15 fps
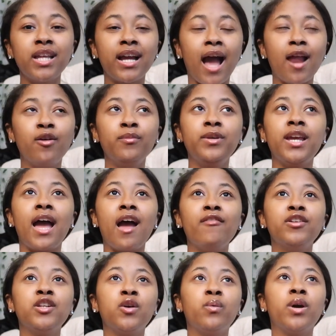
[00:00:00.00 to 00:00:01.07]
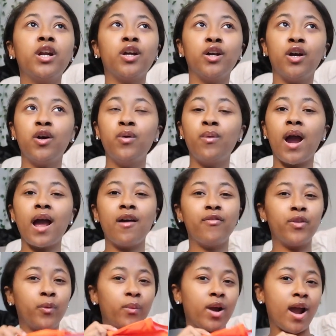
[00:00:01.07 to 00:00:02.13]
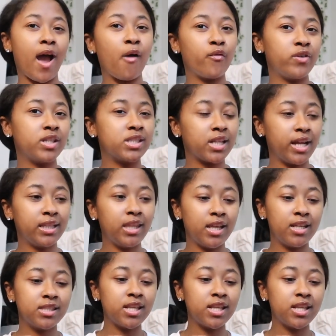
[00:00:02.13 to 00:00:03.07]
like I don't be having nowhere to go where I have to wear outfits like this,